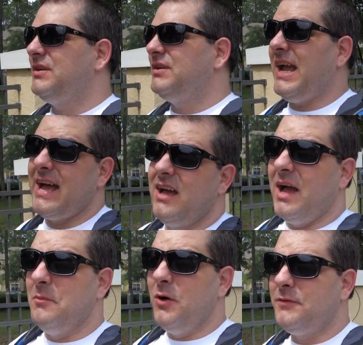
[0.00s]
So yeah,
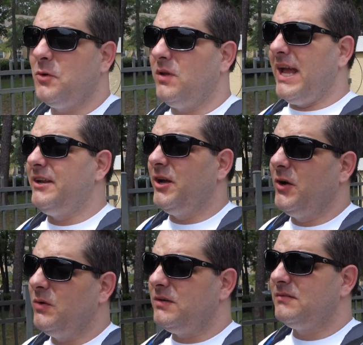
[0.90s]
I moved to
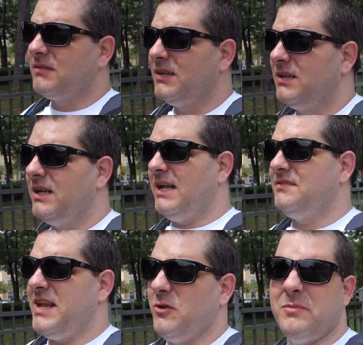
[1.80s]
Orlando and
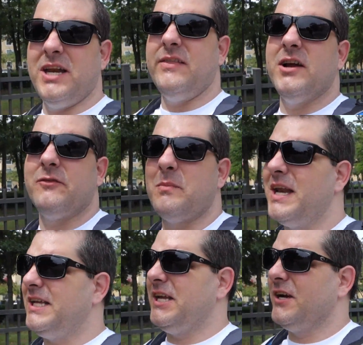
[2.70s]
stayed with a buddy there for
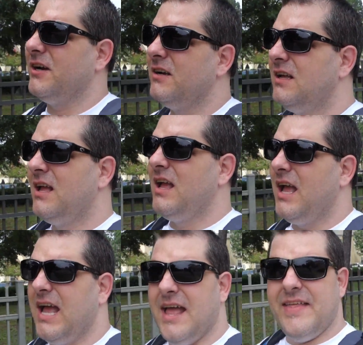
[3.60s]
about a year.
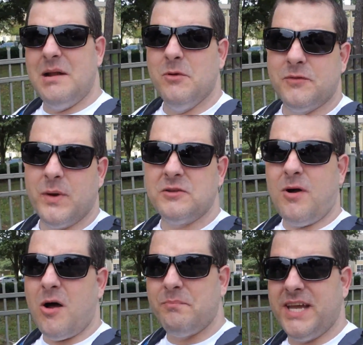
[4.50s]
And then I moved to West
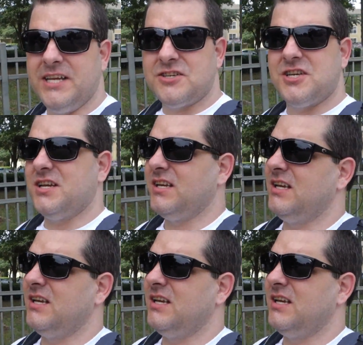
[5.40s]
Palm Beach